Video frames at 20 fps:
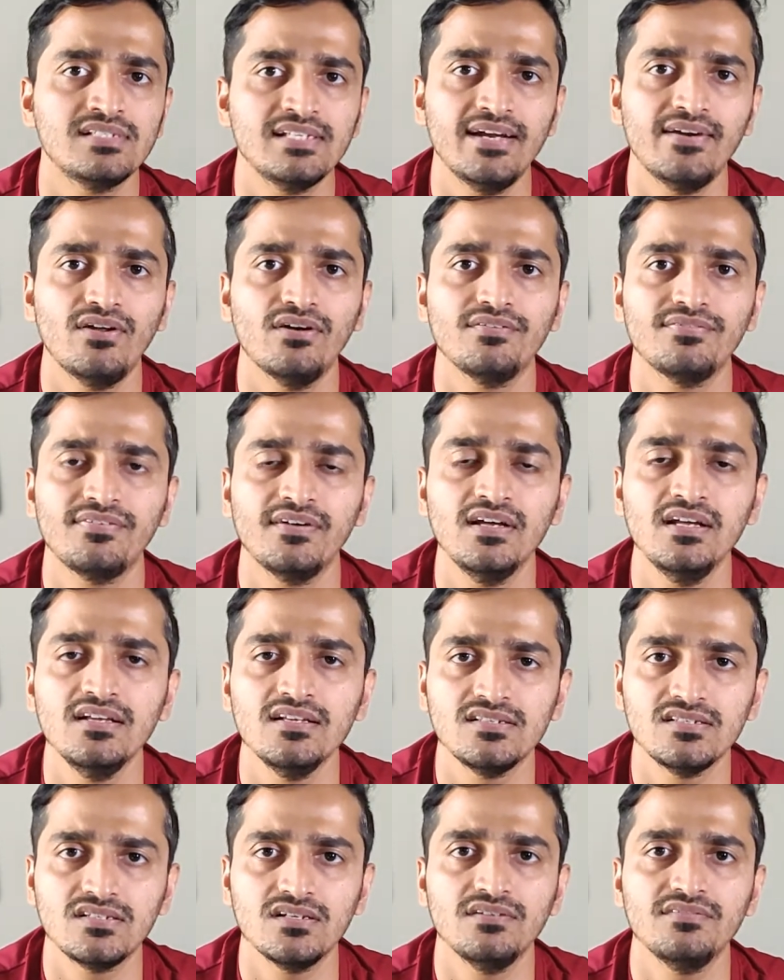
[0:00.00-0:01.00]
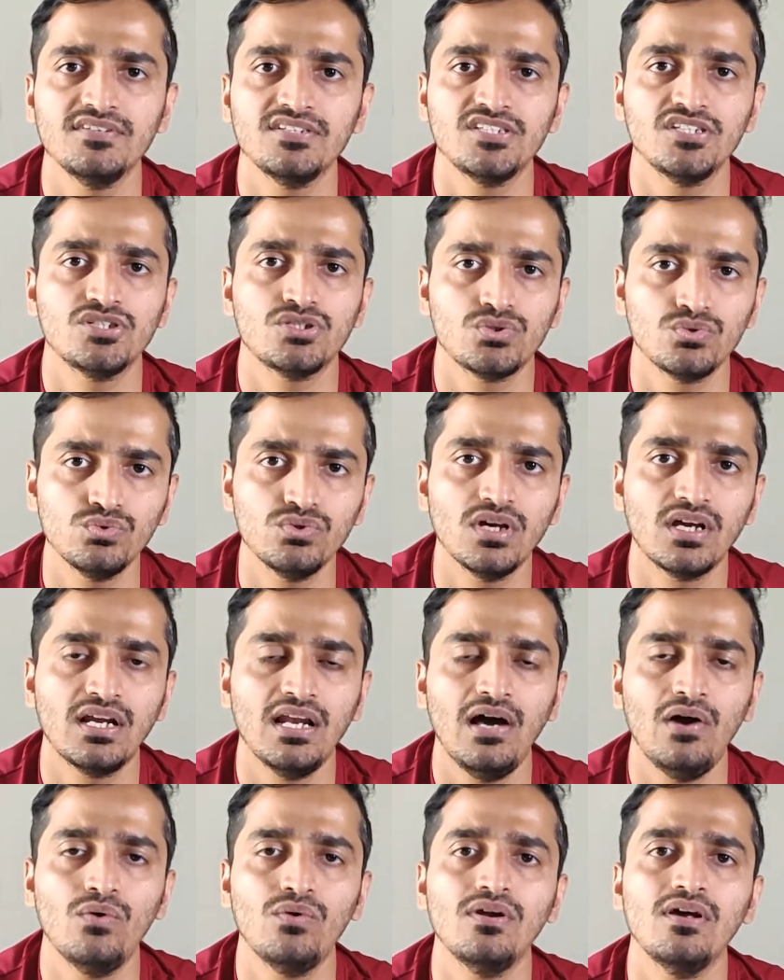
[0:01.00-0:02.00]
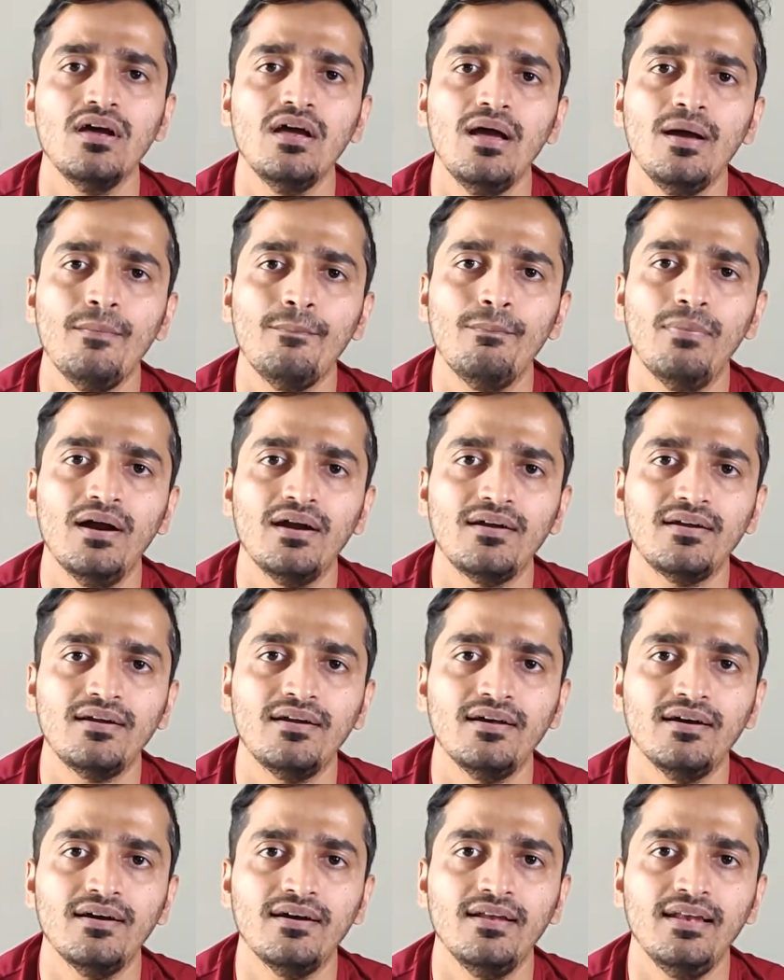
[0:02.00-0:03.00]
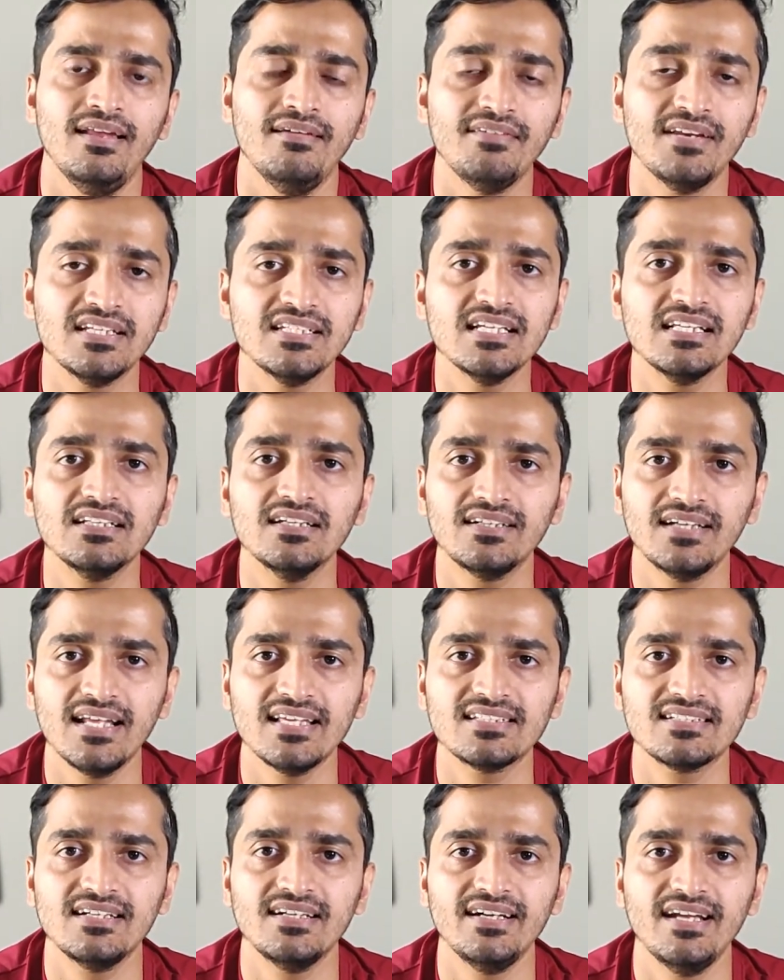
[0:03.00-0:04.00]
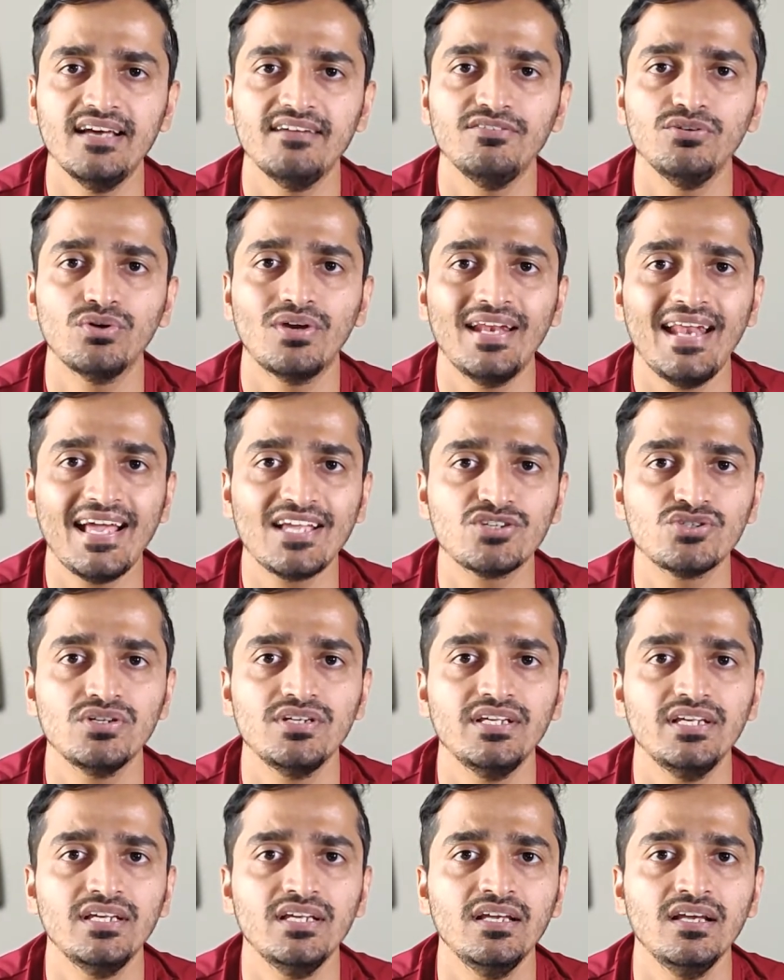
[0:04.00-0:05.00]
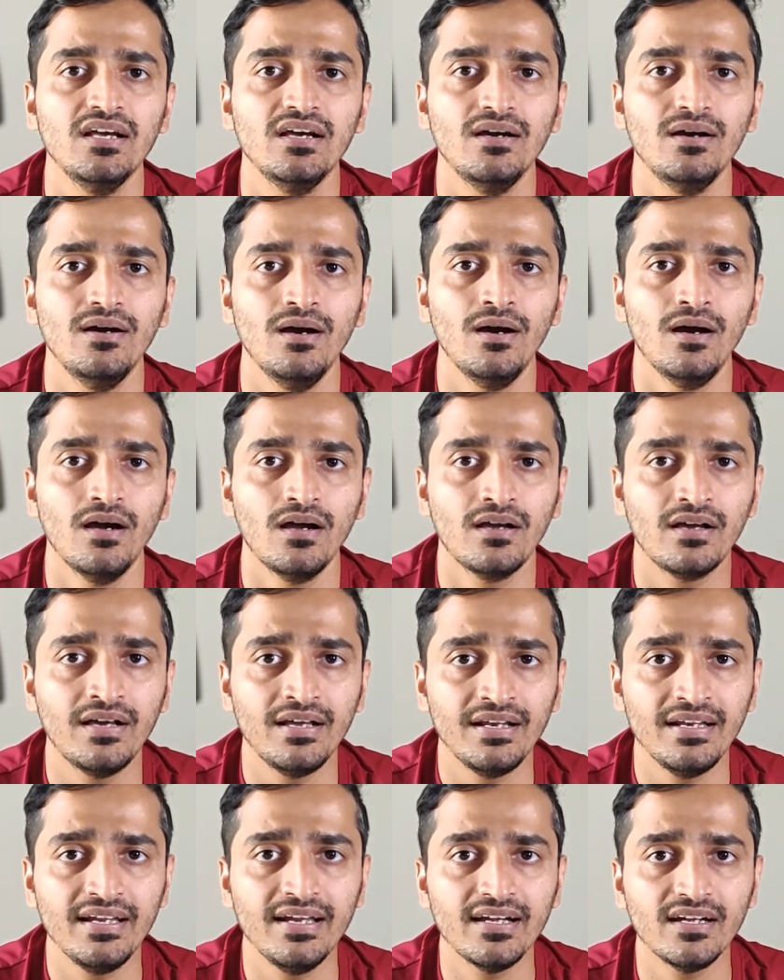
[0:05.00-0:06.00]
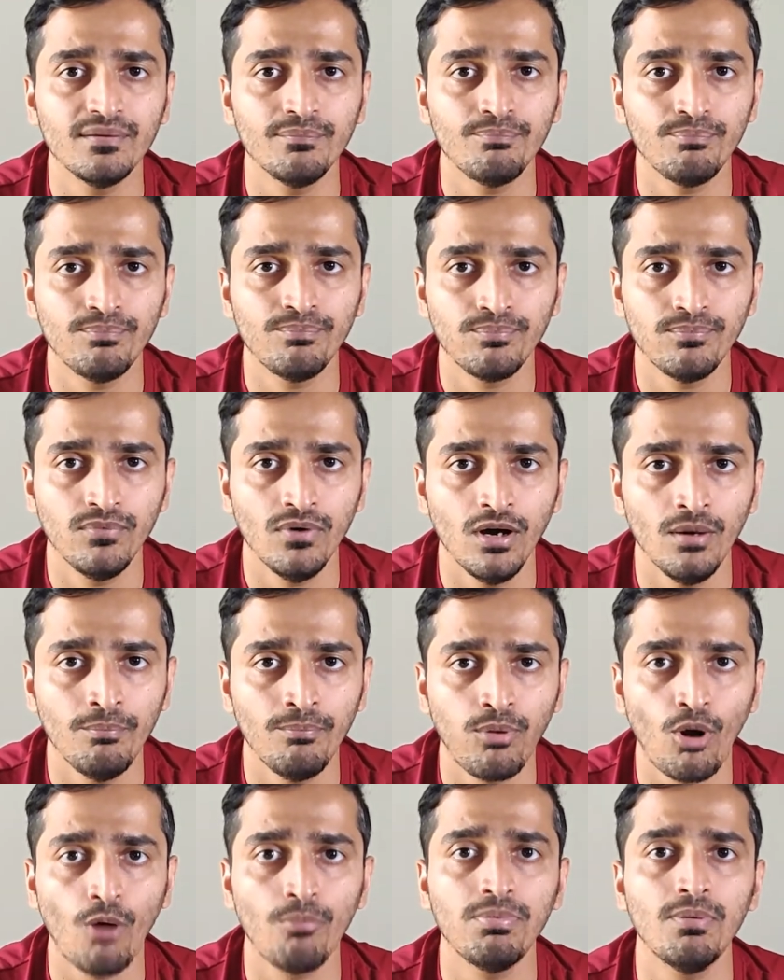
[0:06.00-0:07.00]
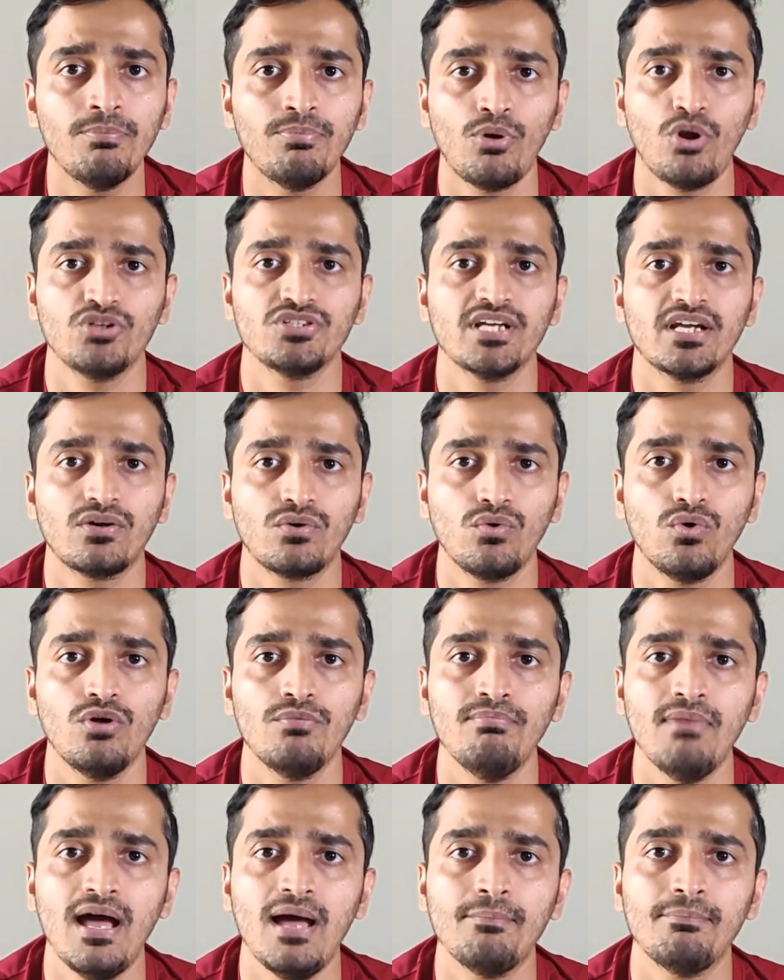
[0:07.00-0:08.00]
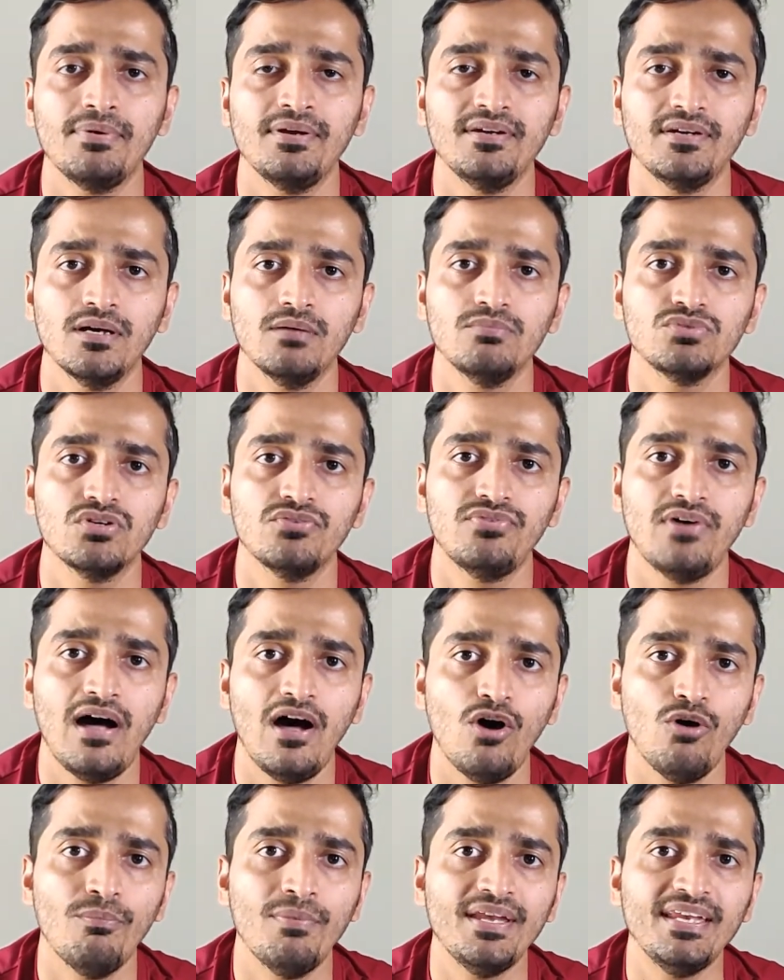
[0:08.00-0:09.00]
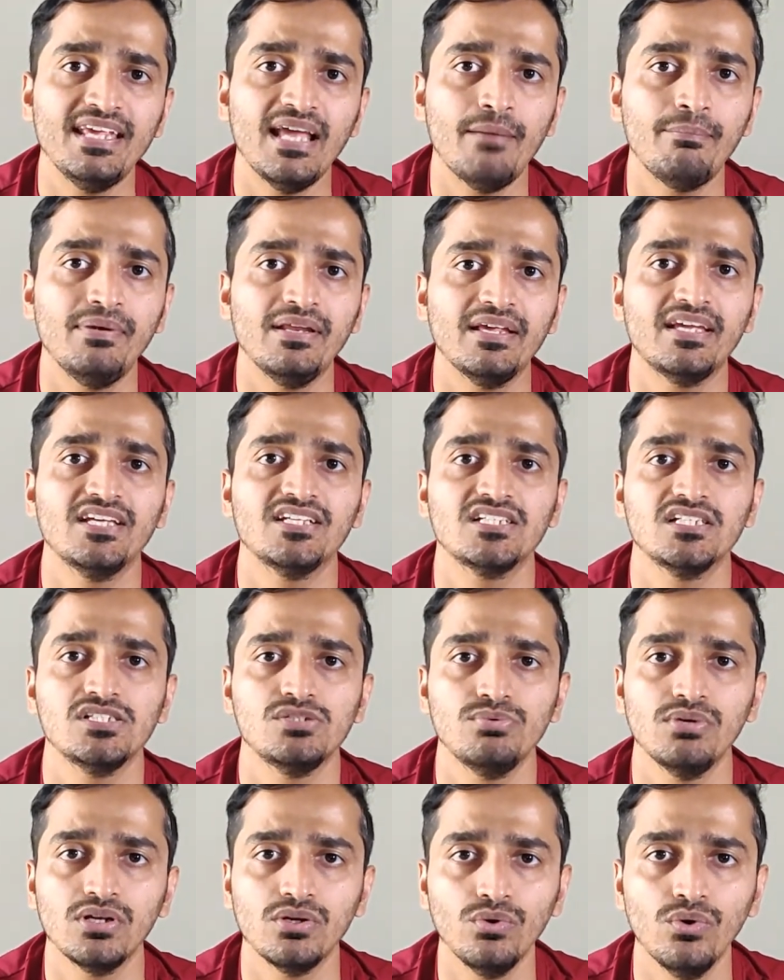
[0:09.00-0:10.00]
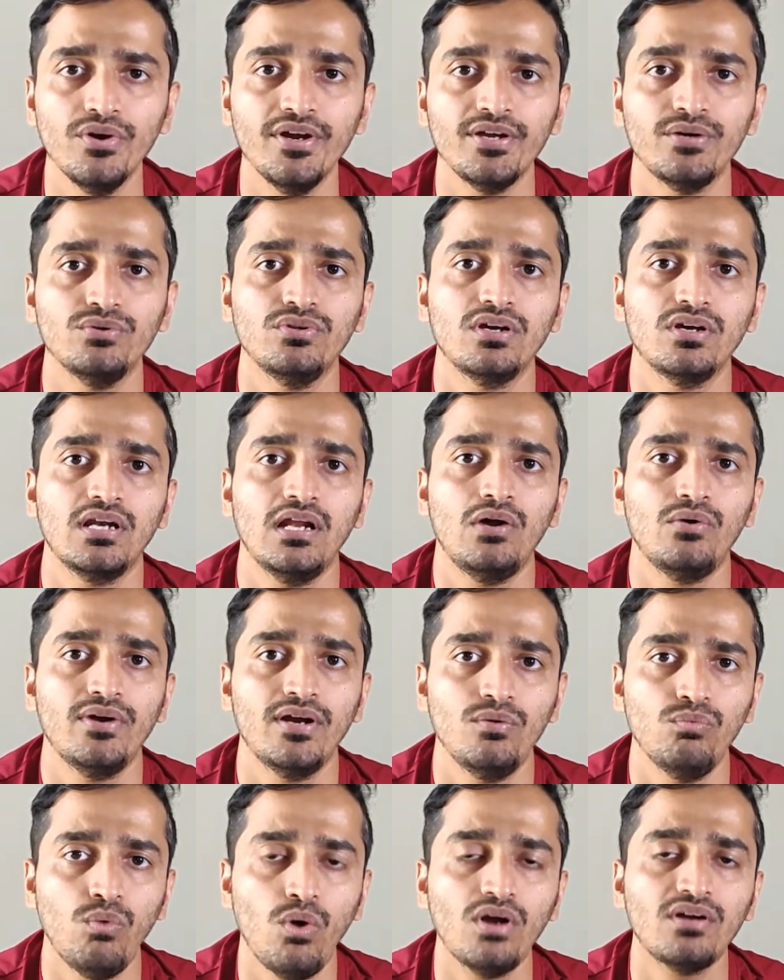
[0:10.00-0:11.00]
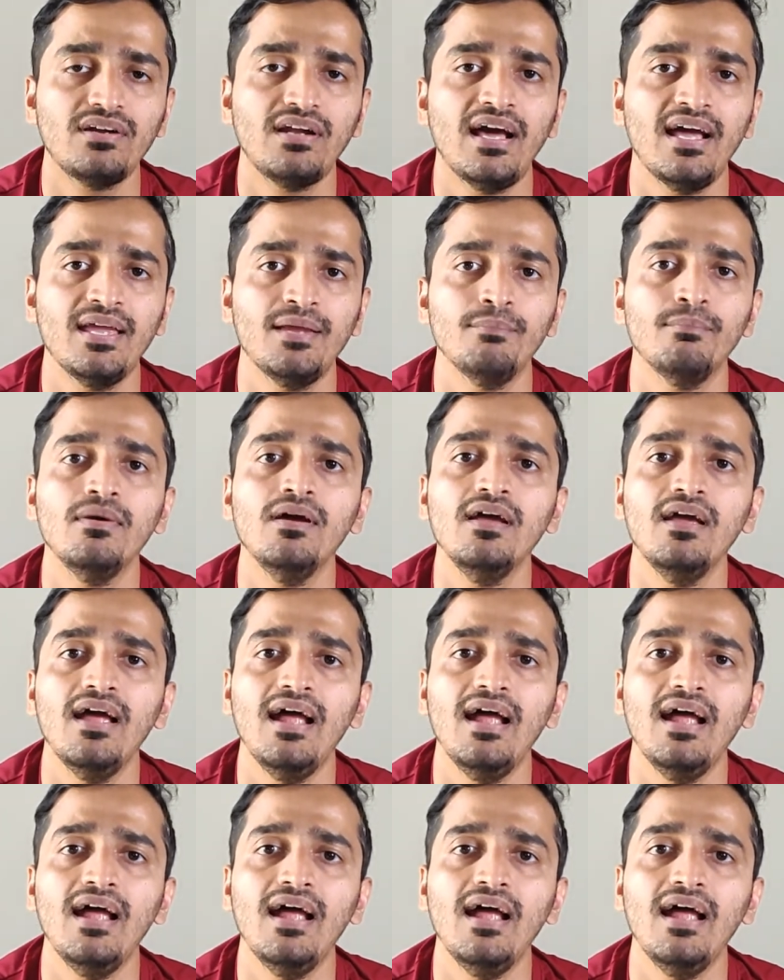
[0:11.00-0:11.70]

set of services to the cloud, but leveraging the test and dev, you can actually create a proper project roadmap in terms of how many applications will go into the cloud at what time,